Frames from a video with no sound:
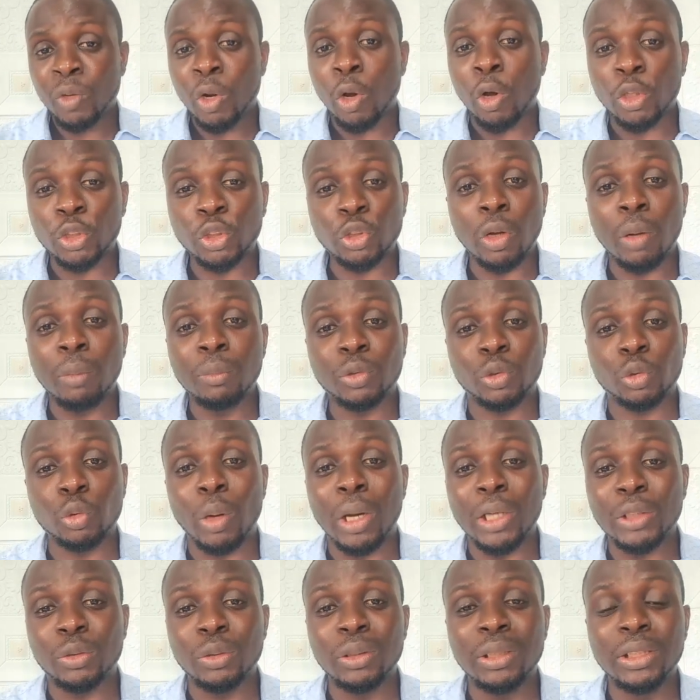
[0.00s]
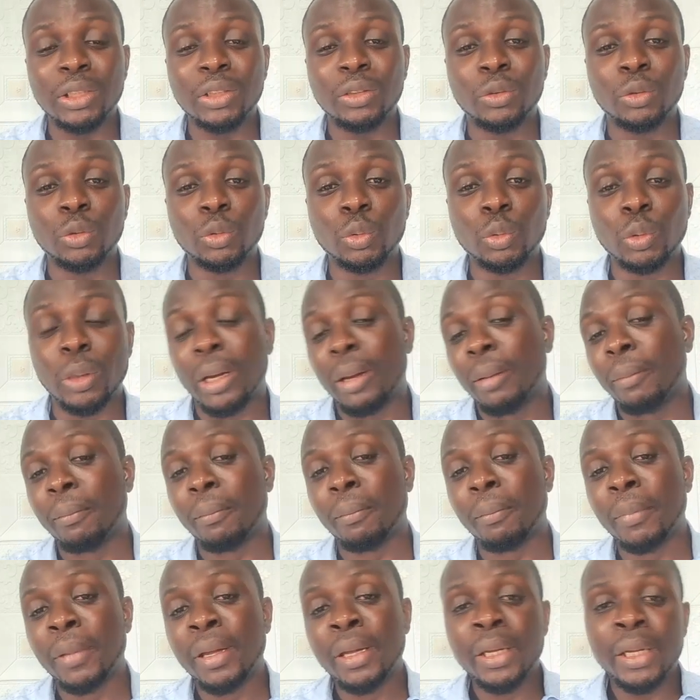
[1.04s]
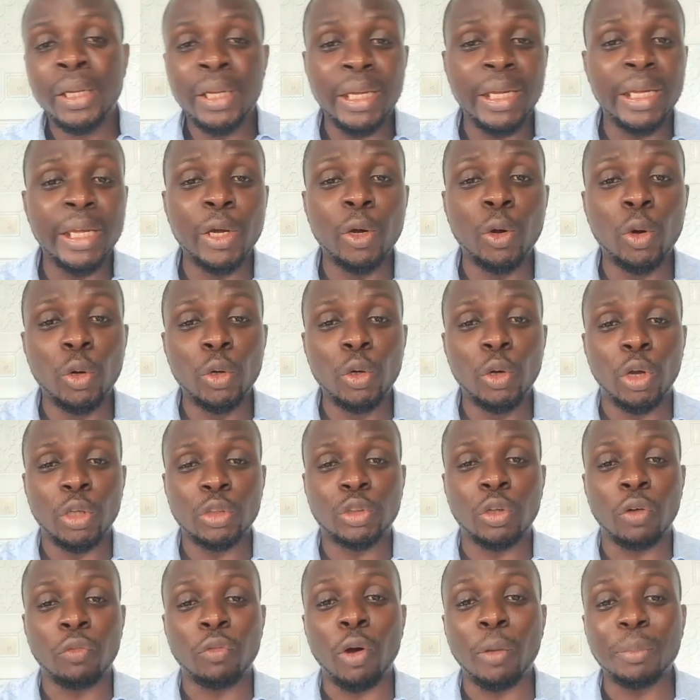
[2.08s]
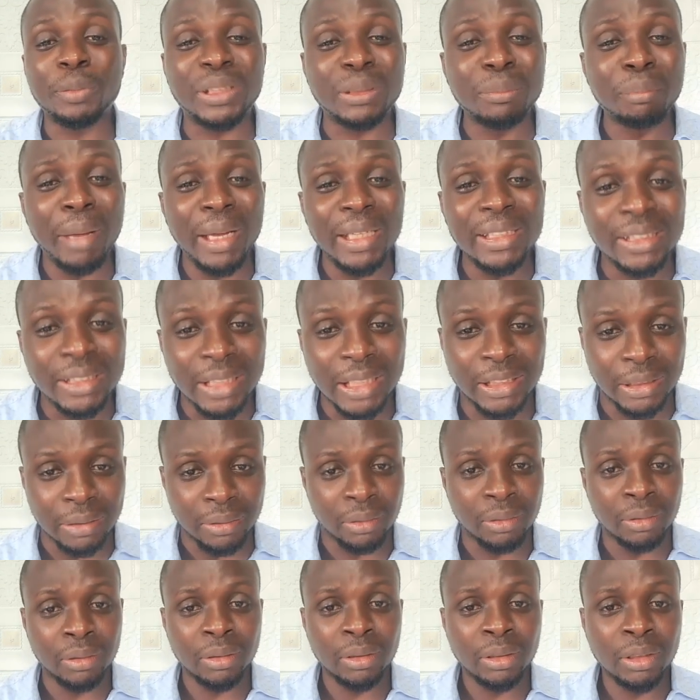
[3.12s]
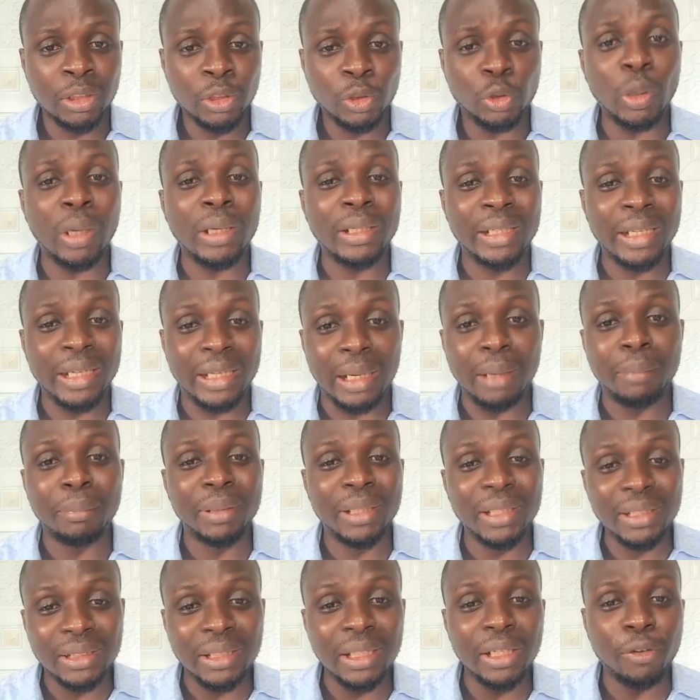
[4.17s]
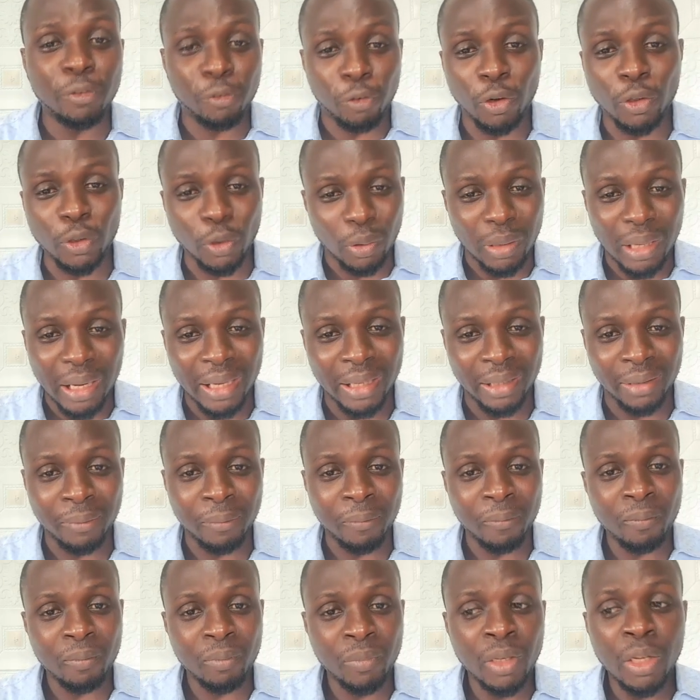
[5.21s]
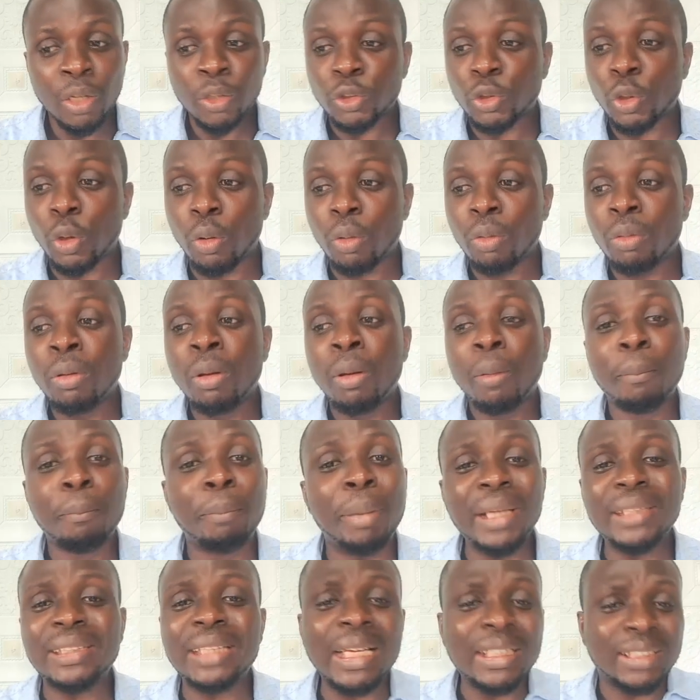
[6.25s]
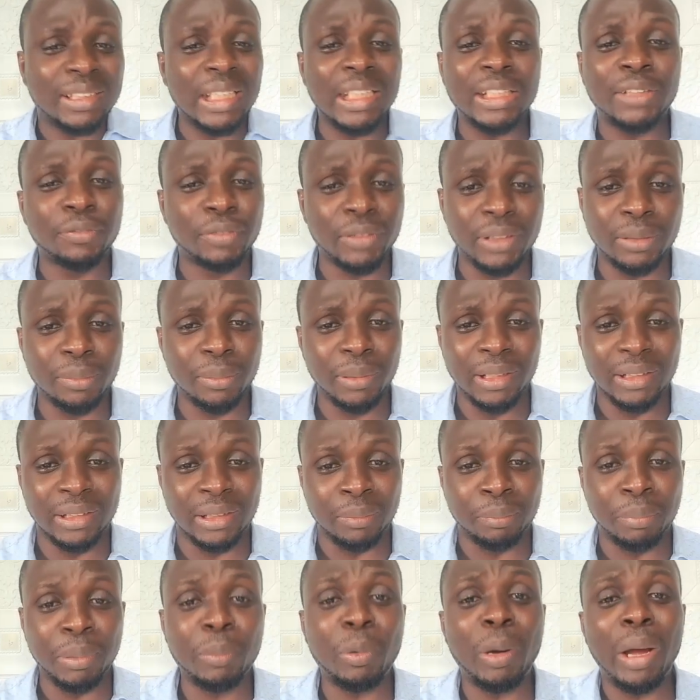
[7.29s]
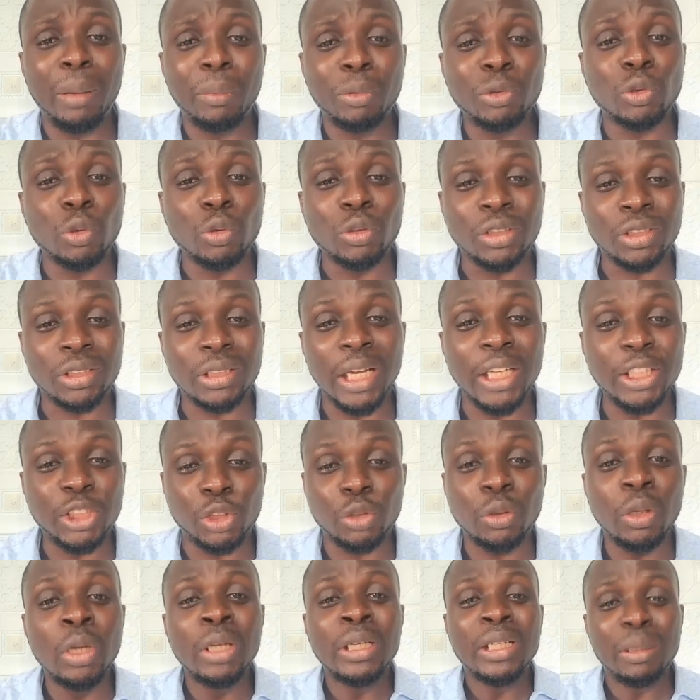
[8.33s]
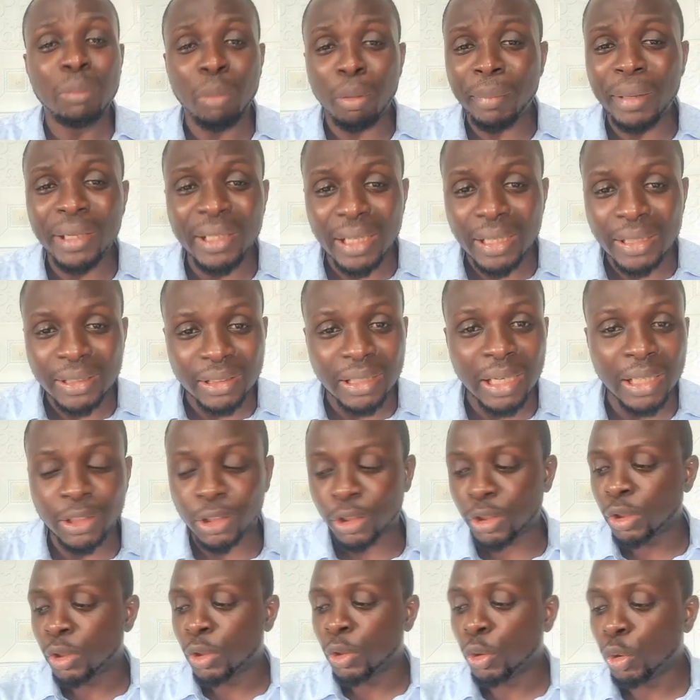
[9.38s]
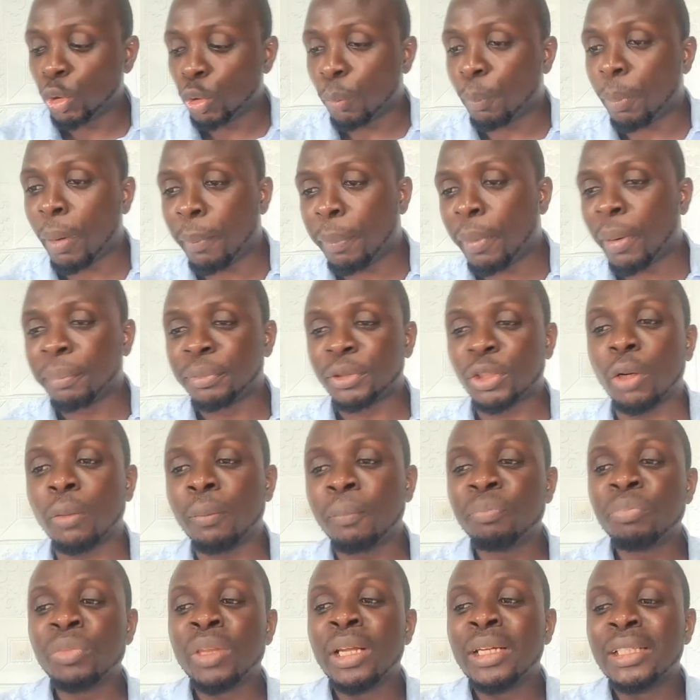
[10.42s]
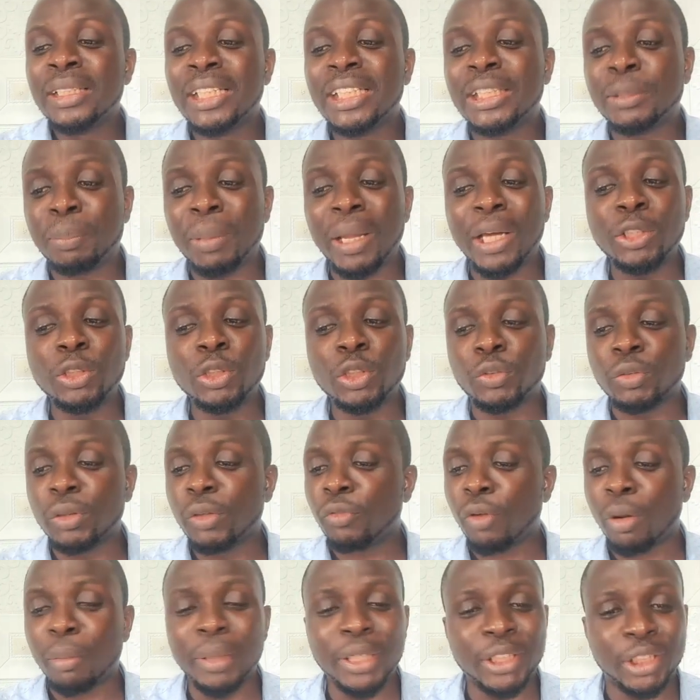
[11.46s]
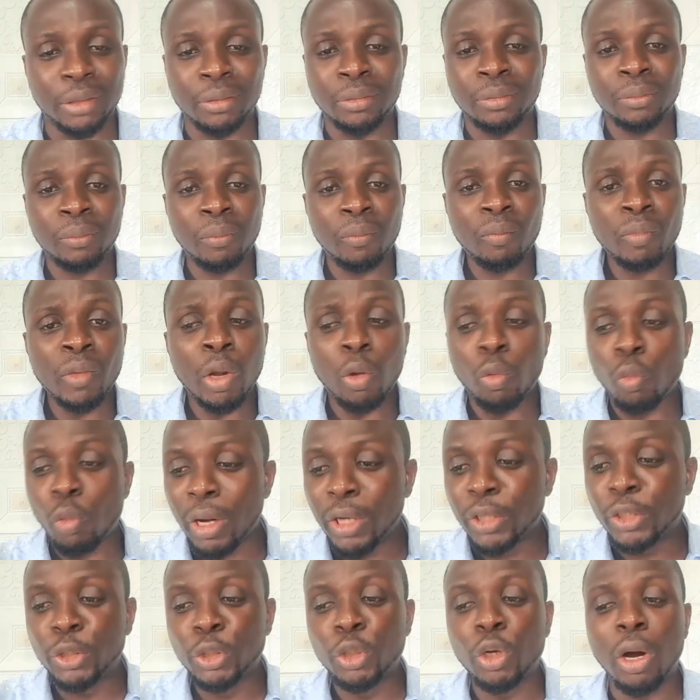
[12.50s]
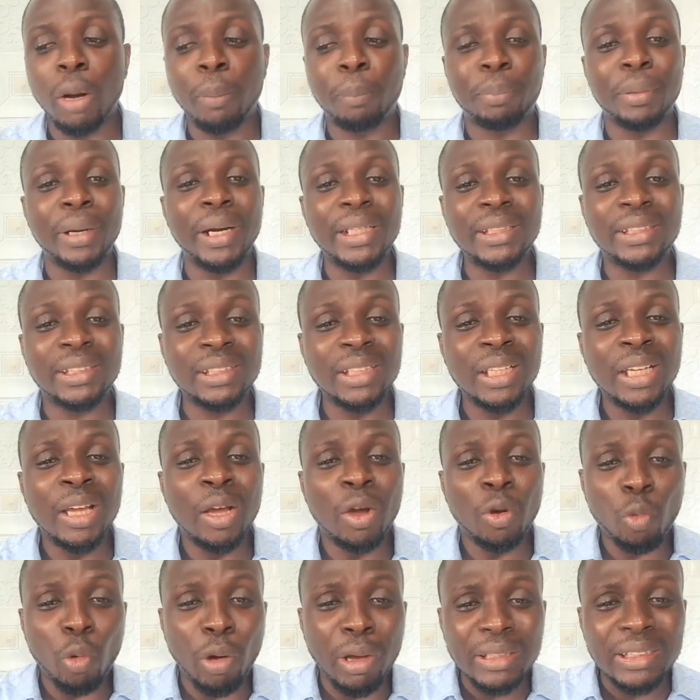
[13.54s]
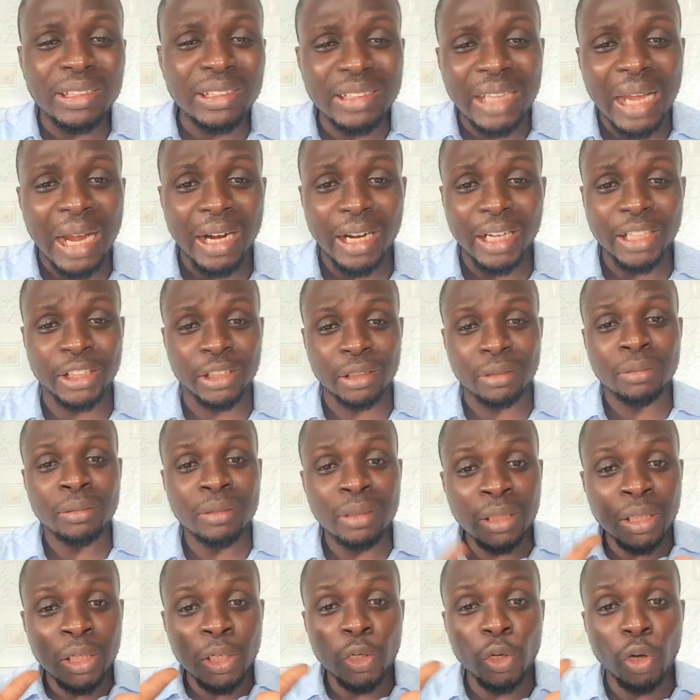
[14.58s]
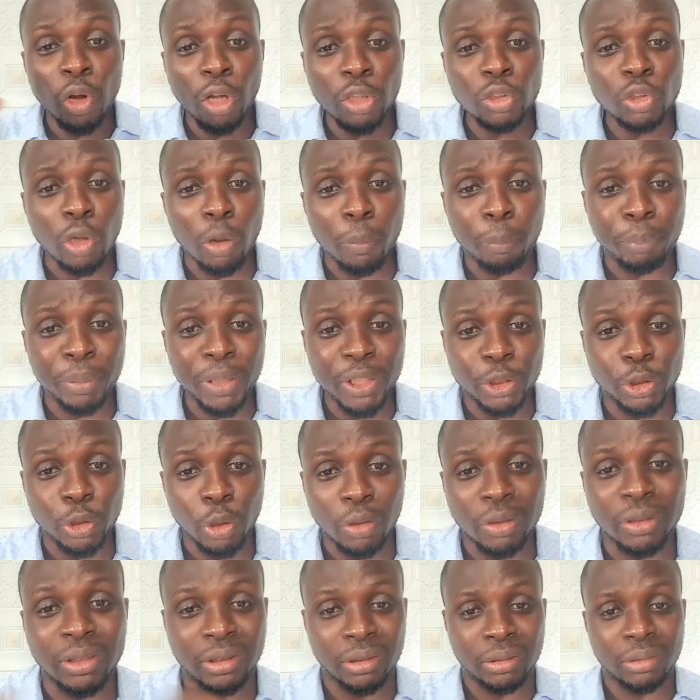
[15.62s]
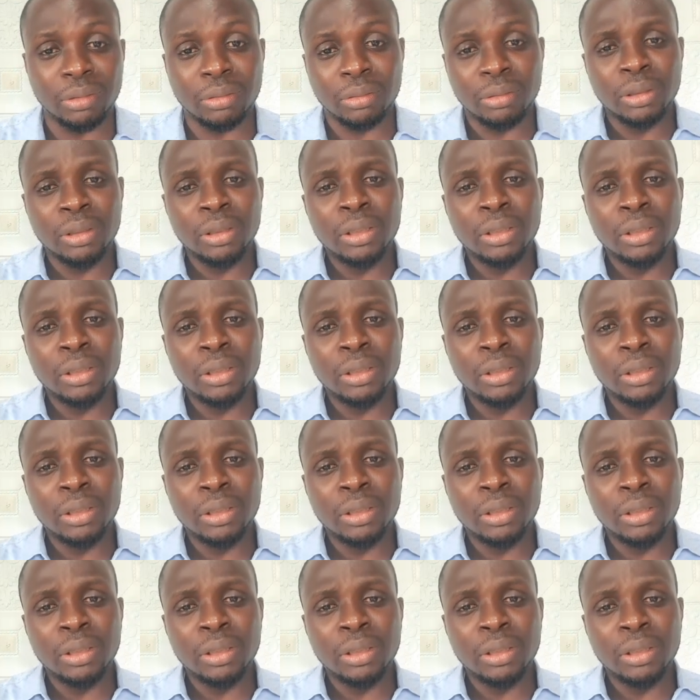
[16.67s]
or some to actually do a whole lot of optimization so that they can be easily found online. So better search visibility. People are able to search. The moment they search, you pop up. So display useful information. When do you operate? What is the direction? Lot of pictures.